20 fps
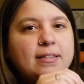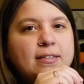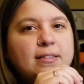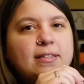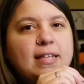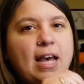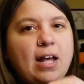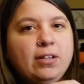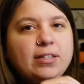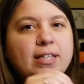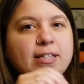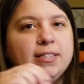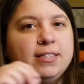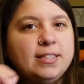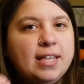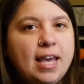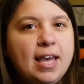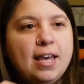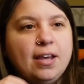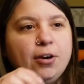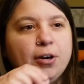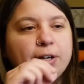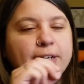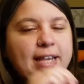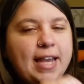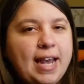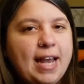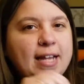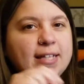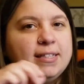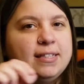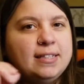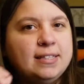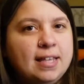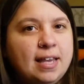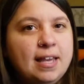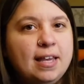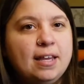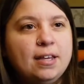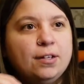Talia said, or Kat
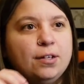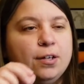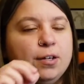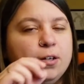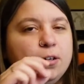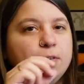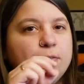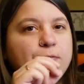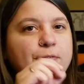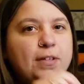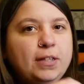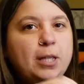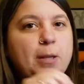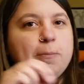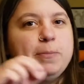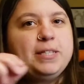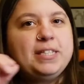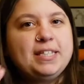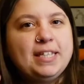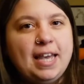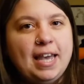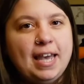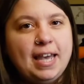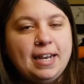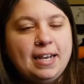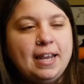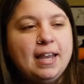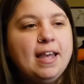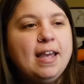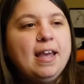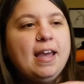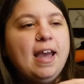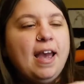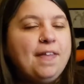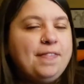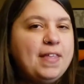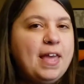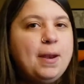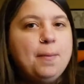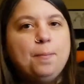said, or Philip said,
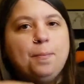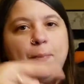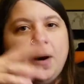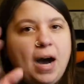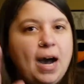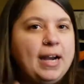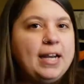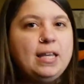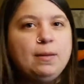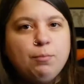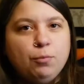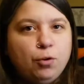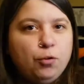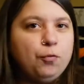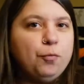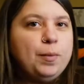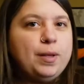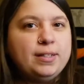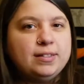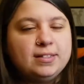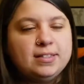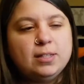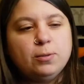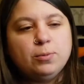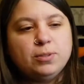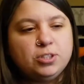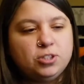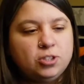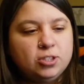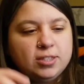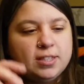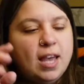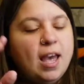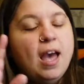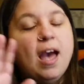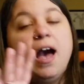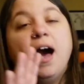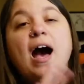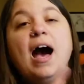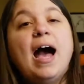and then body movements. It was just,
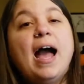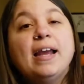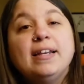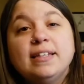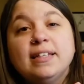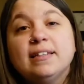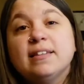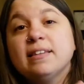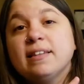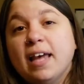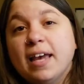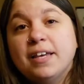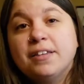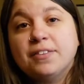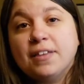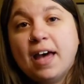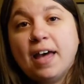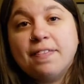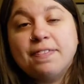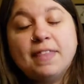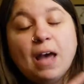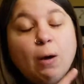I didn't like that.